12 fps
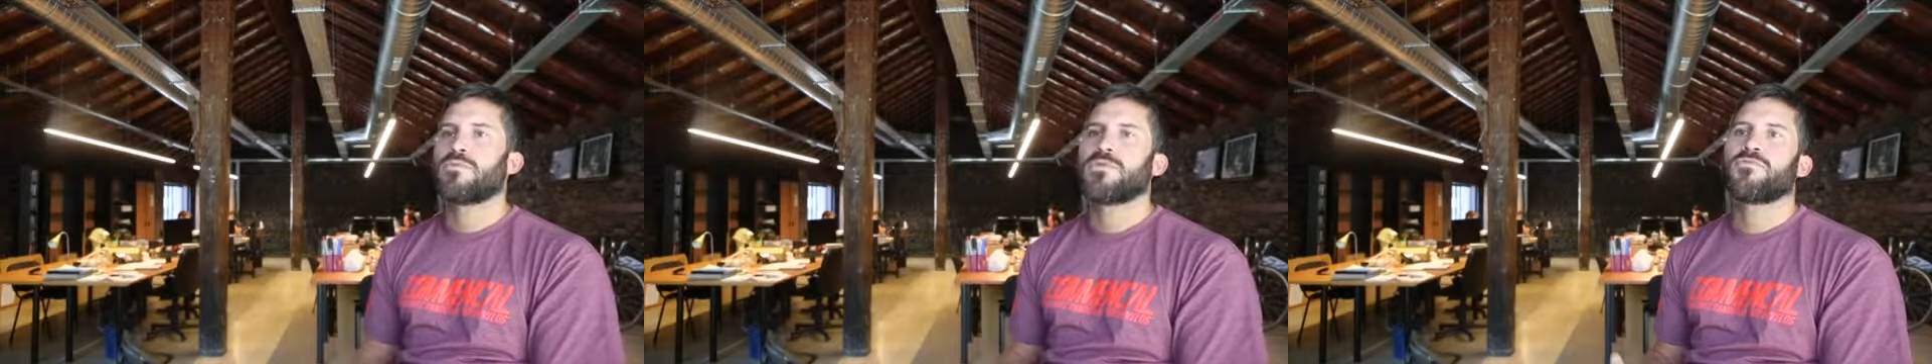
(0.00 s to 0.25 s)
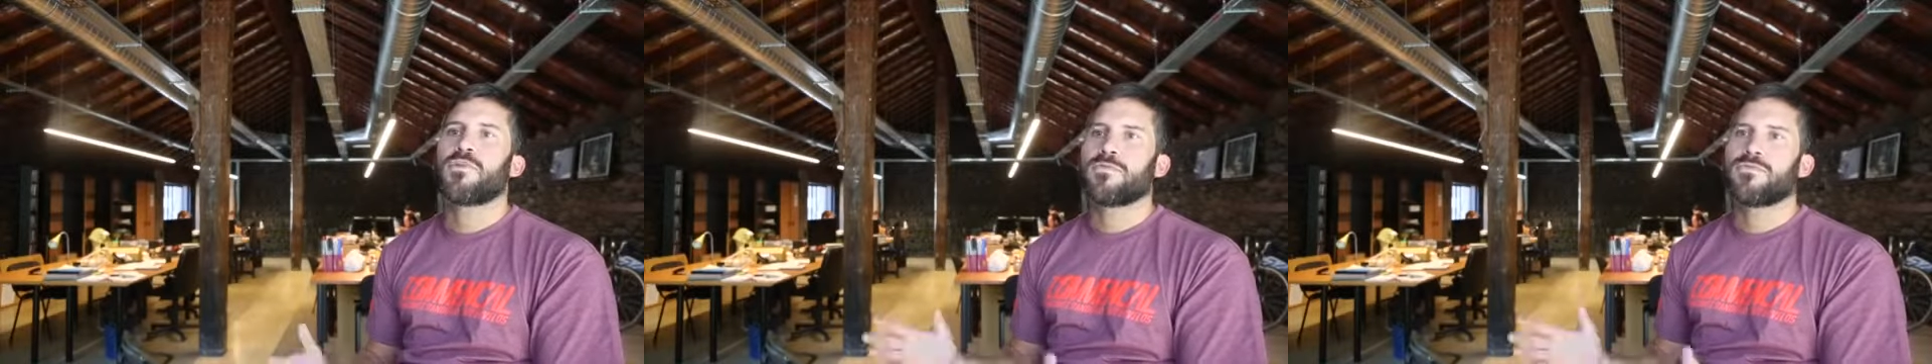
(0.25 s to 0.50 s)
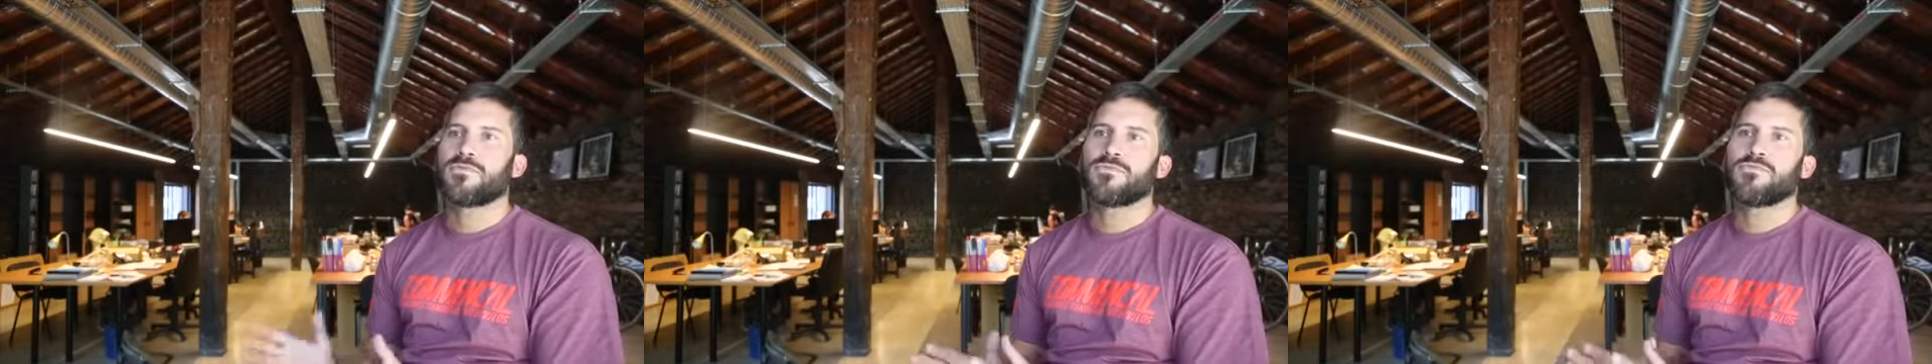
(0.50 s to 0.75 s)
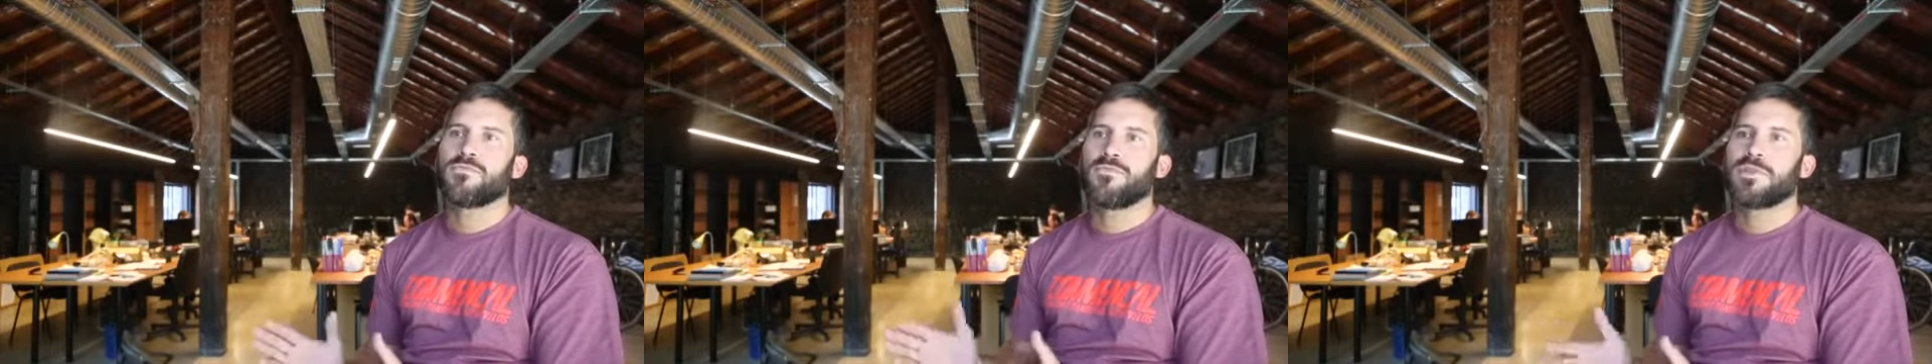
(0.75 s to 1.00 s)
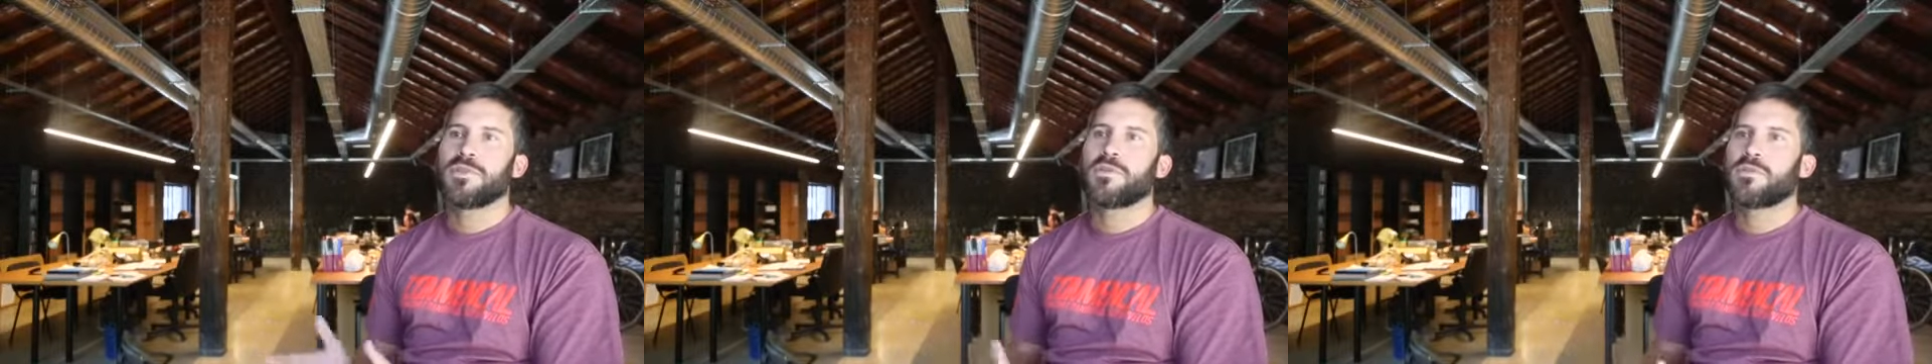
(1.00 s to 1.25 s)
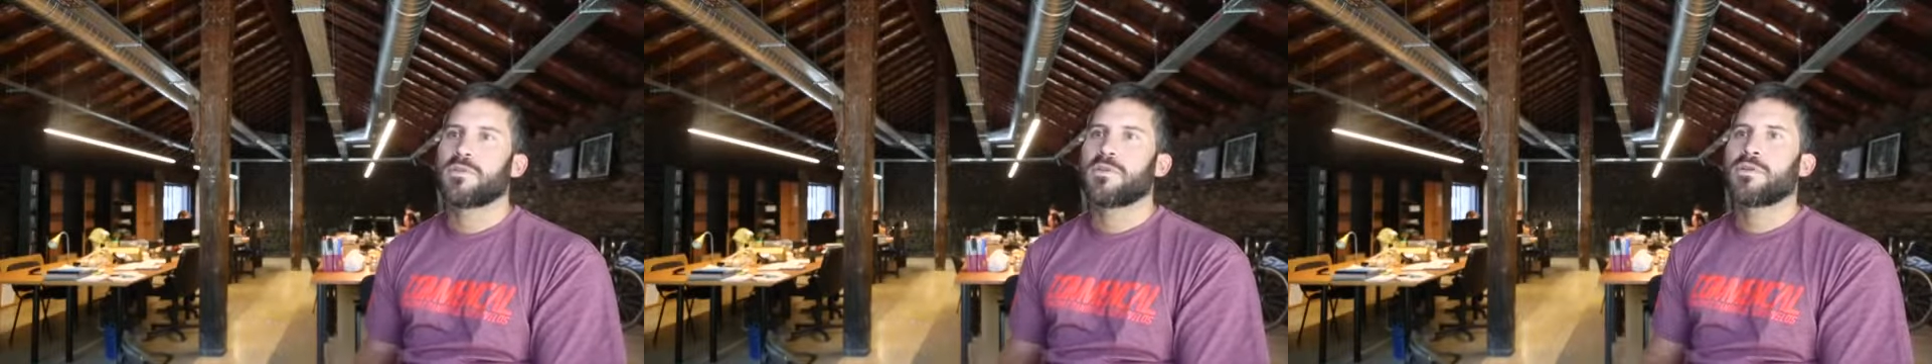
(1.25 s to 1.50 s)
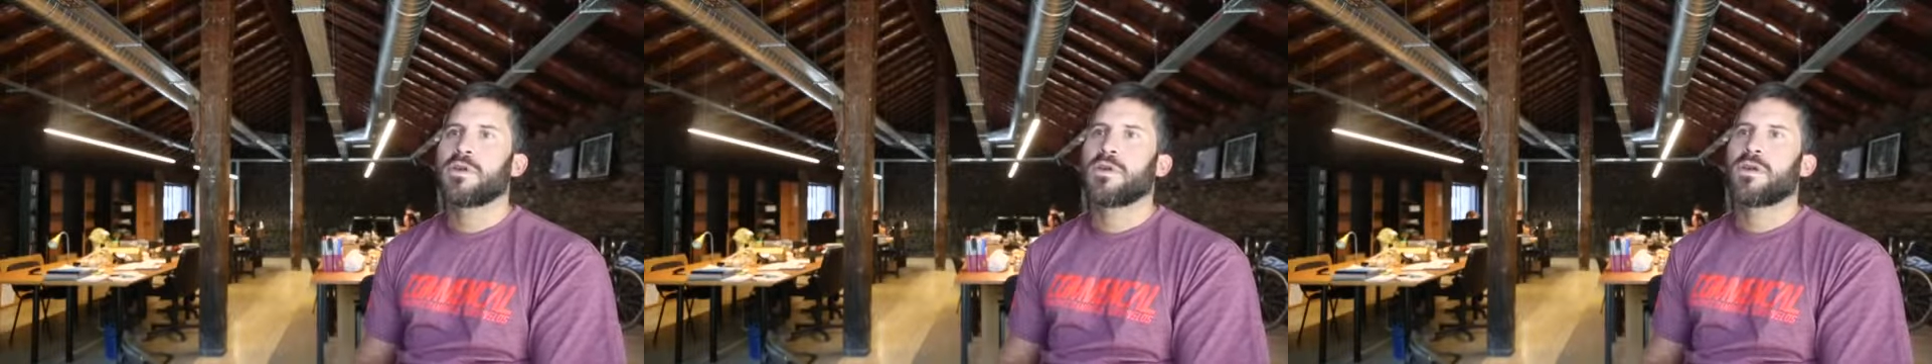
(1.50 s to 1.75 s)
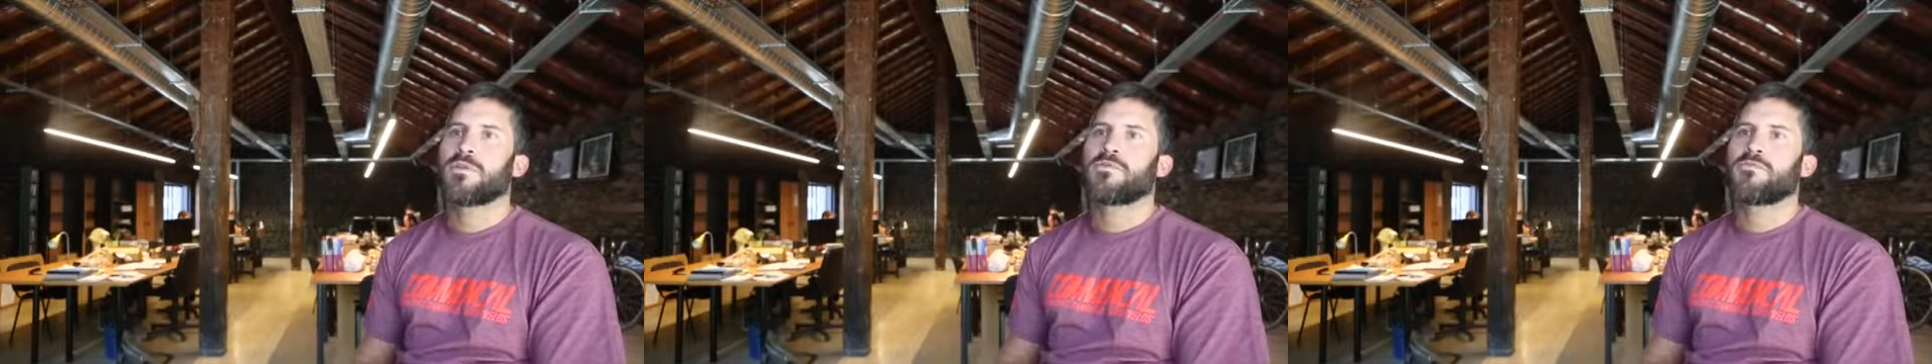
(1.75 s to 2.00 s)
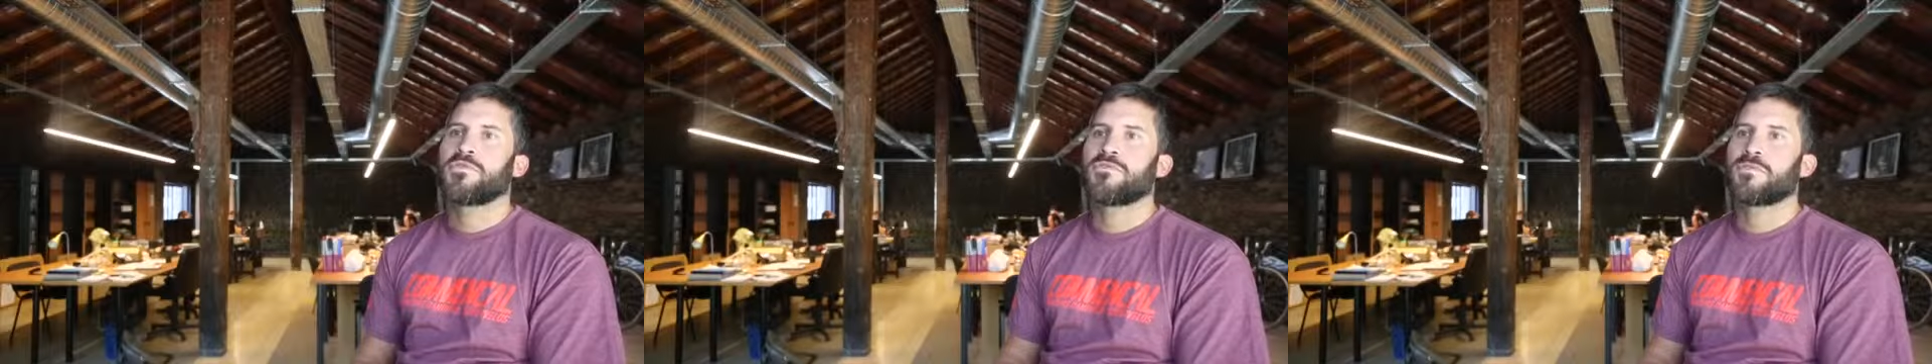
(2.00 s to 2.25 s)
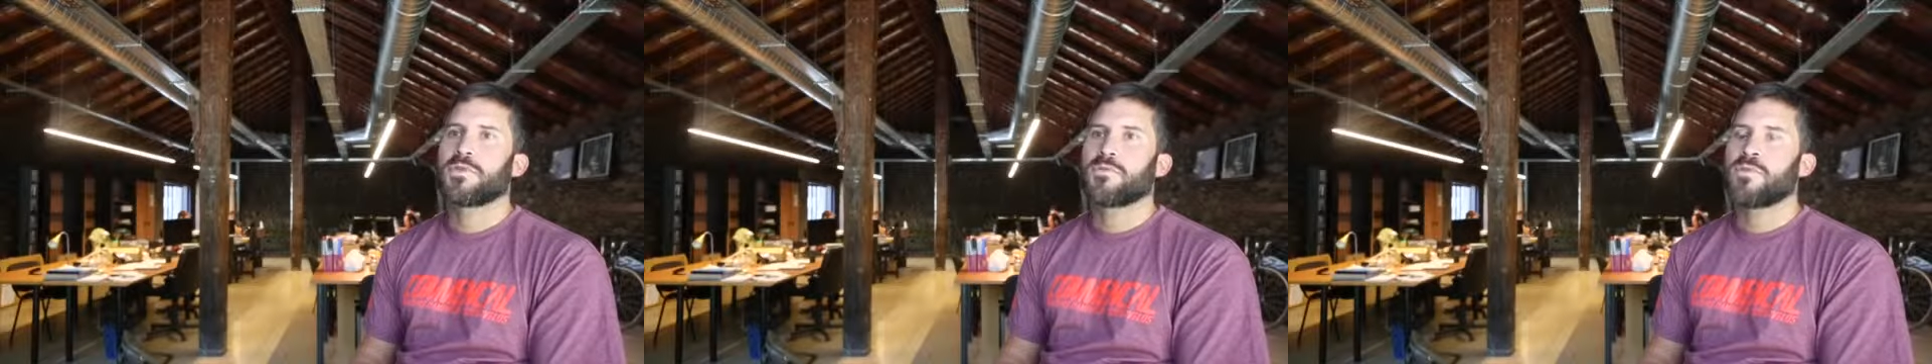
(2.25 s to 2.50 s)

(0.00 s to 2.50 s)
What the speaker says: We try to be at a reasonable